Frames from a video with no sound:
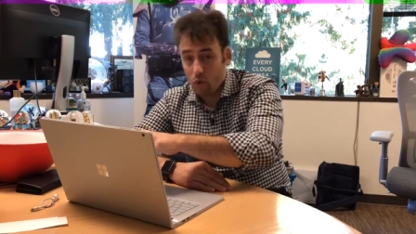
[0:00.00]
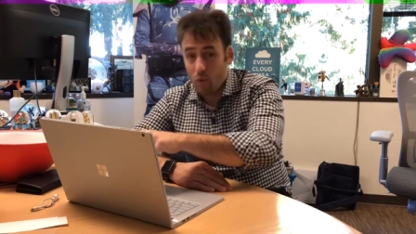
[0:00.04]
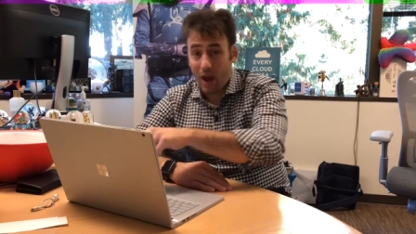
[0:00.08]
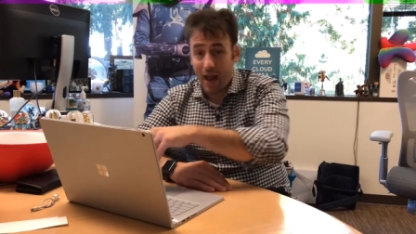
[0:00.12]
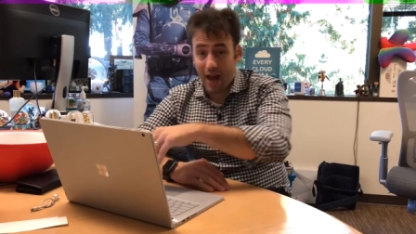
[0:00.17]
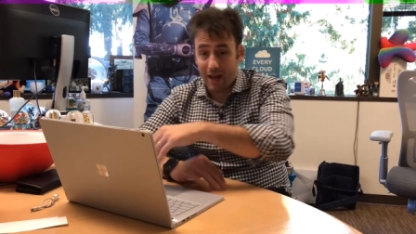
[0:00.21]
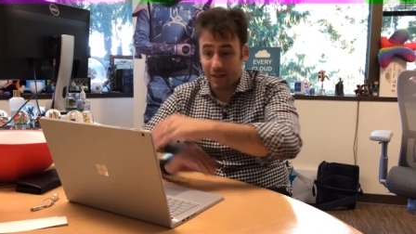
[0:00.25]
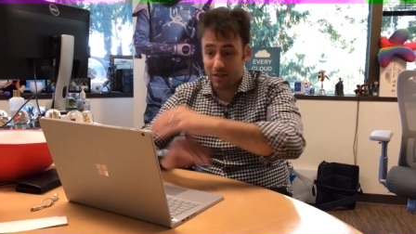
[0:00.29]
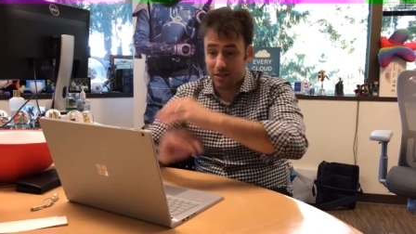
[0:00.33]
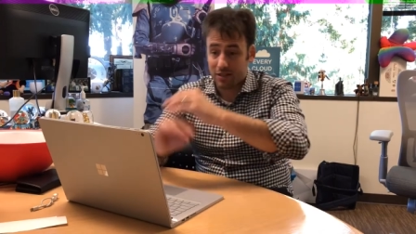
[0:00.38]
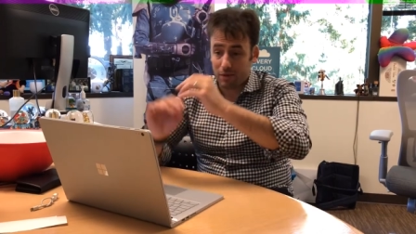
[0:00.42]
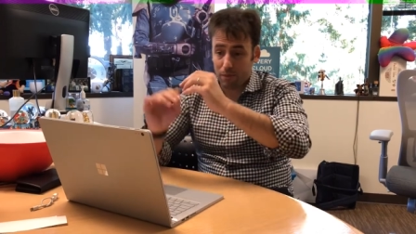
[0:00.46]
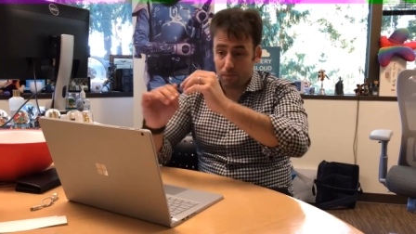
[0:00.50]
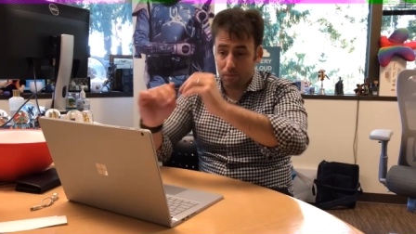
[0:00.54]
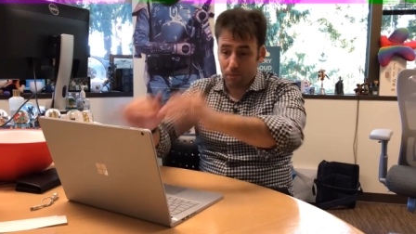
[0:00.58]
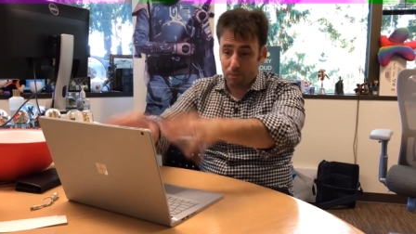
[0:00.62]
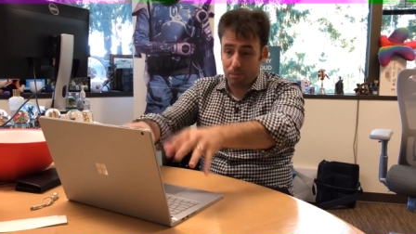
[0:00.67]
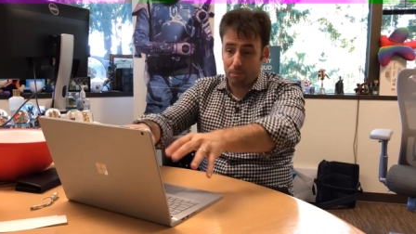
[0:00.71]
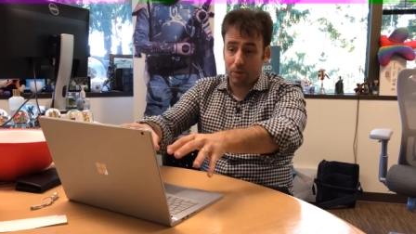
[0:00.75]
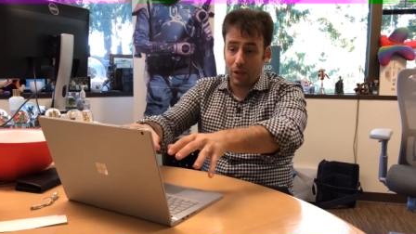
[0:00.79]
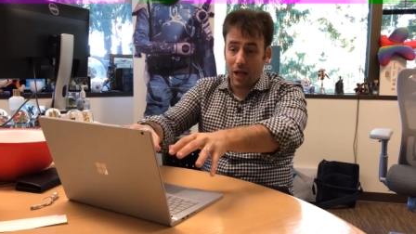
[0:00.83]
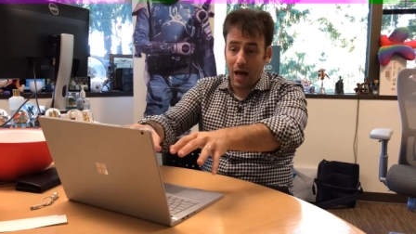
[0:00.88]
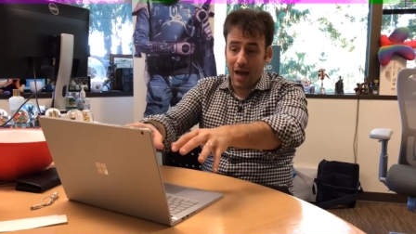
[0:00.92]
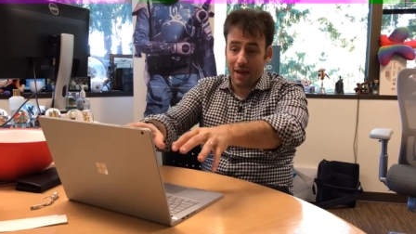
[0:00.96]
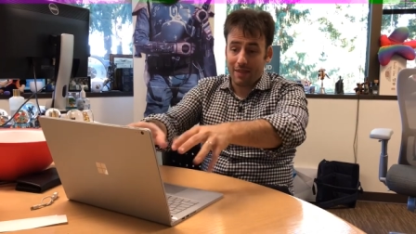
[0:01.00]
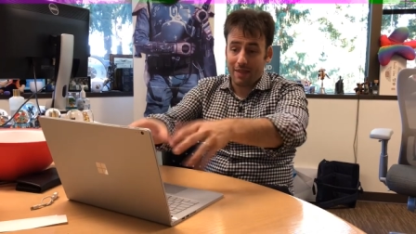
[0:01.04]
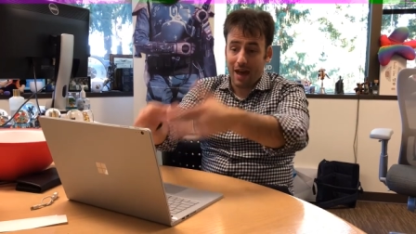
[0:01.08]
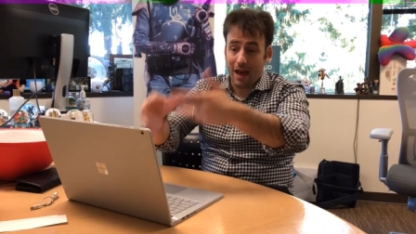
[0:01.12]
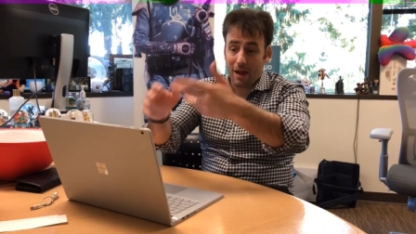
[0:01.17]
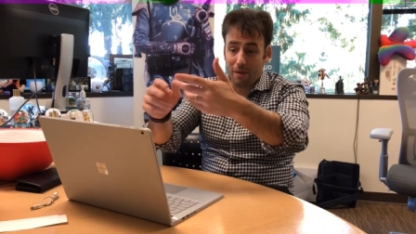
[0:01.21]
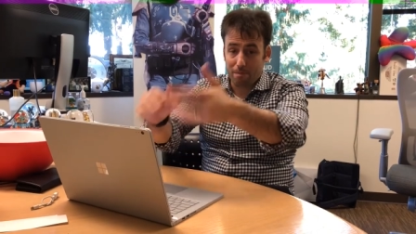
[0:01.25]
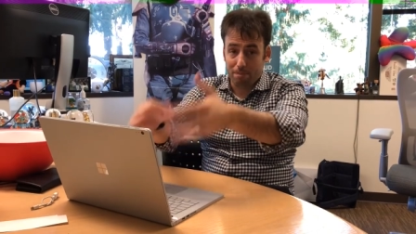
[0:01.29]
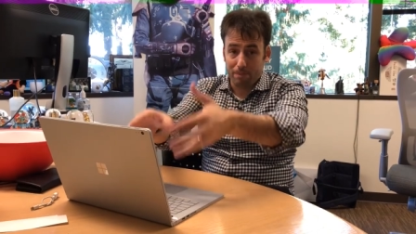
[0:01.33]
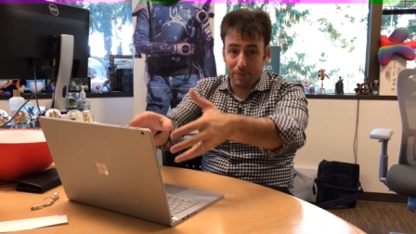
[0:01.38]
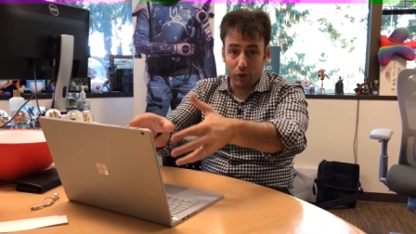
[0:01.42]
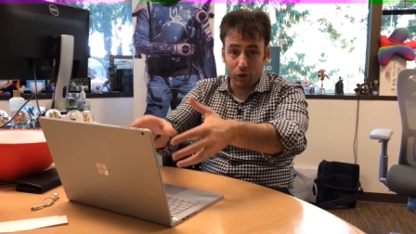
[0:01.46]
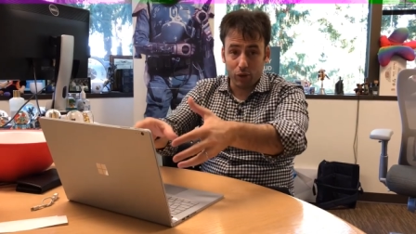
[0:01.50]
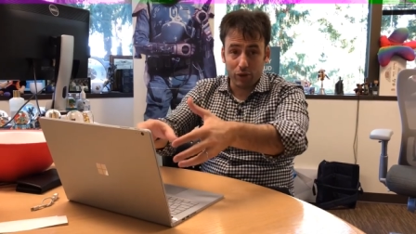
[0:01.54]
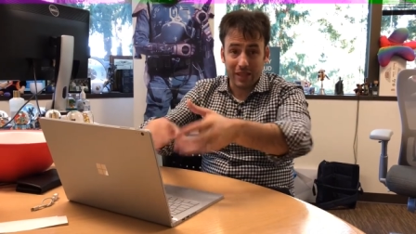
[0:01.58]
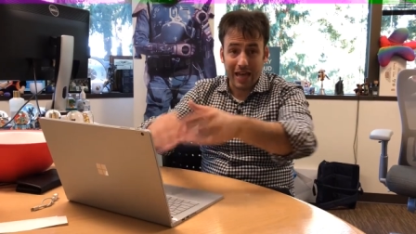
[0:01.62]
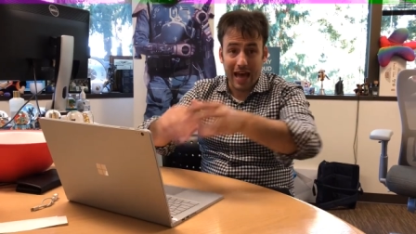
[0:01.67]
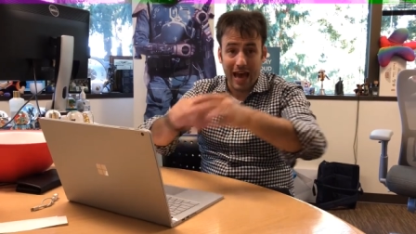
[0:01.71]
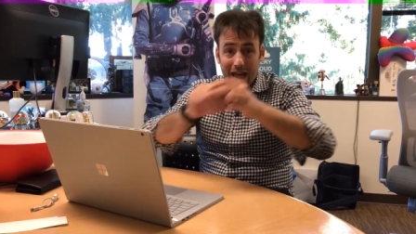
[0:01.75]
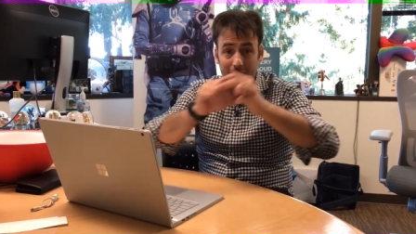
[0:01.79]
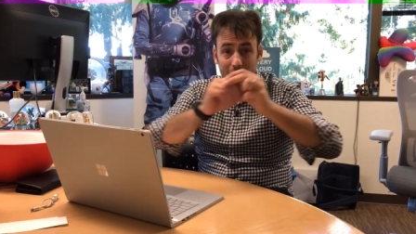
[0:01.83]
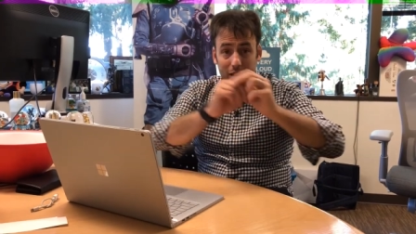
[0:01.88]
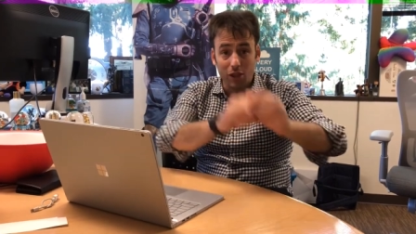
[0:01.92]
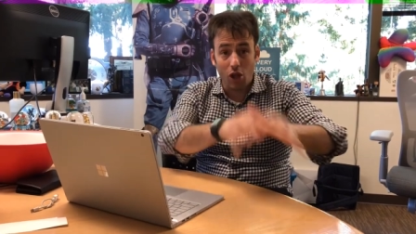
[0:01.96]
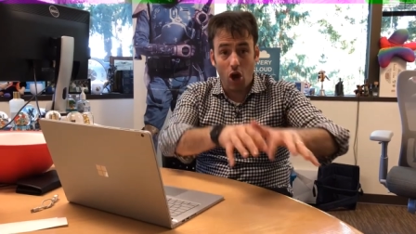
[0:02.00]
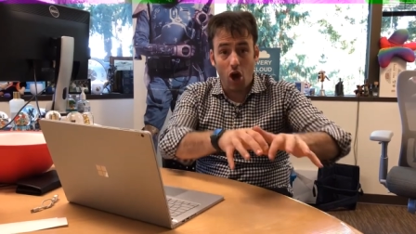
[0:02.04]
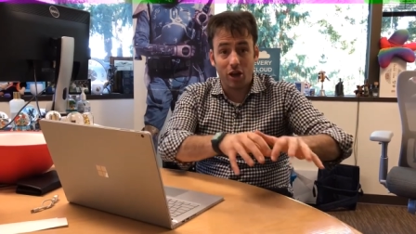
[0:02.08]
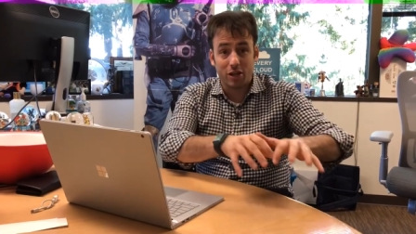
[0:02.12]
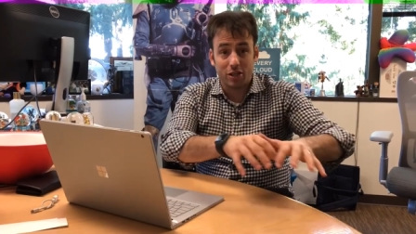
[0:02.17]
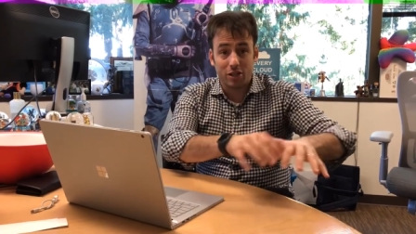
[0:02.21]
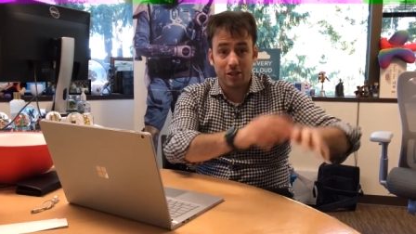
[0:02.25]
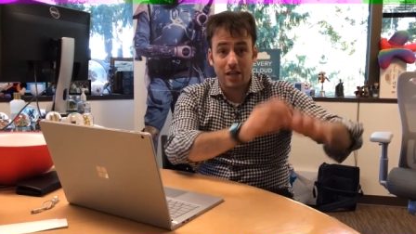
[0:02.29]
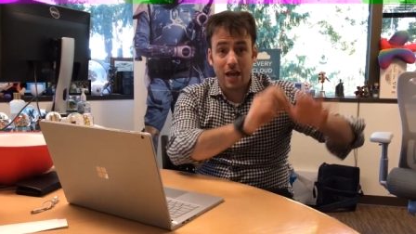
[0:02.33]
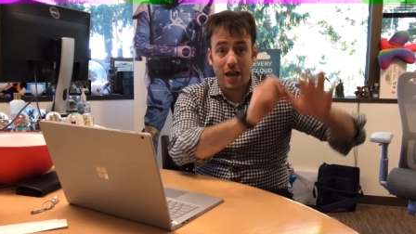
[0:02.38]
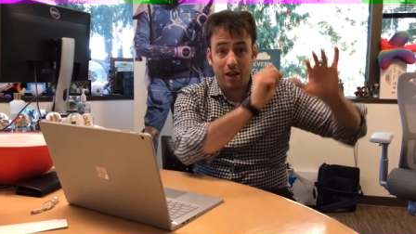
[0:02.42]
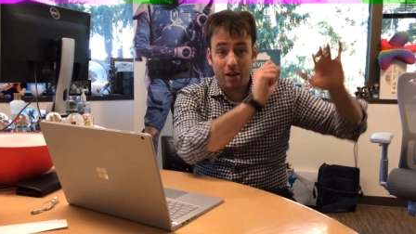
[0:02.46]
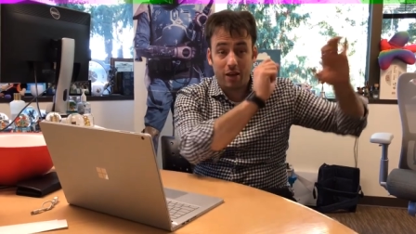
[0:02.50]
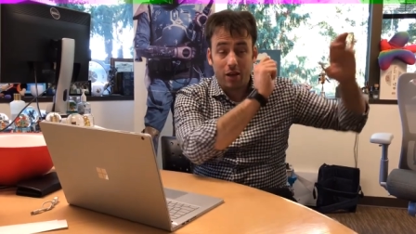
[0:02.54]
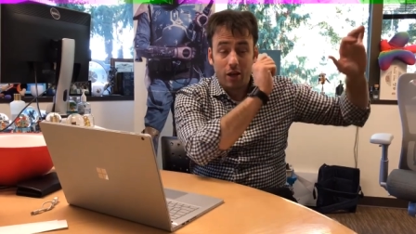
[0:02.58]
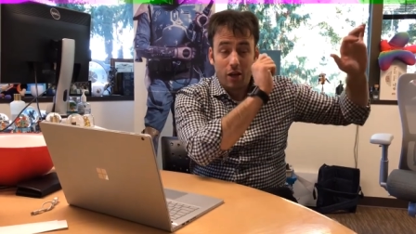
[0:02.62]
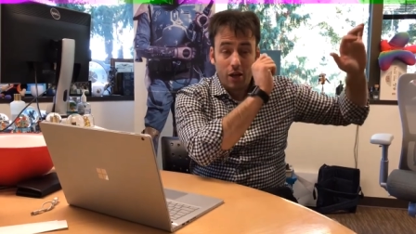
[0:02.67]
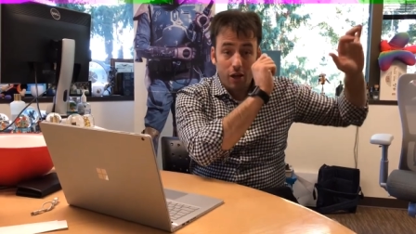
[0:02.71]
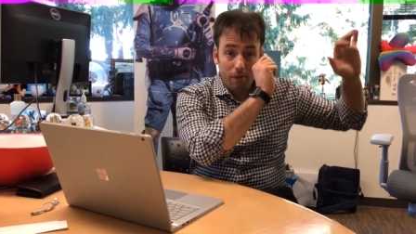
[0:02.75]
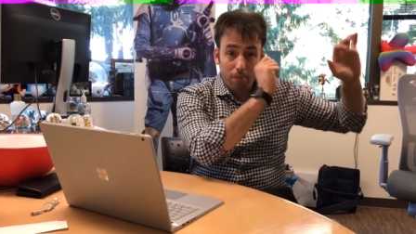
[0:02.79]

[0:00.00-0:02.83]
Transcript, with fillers: UX. Apply that, build that, launch that,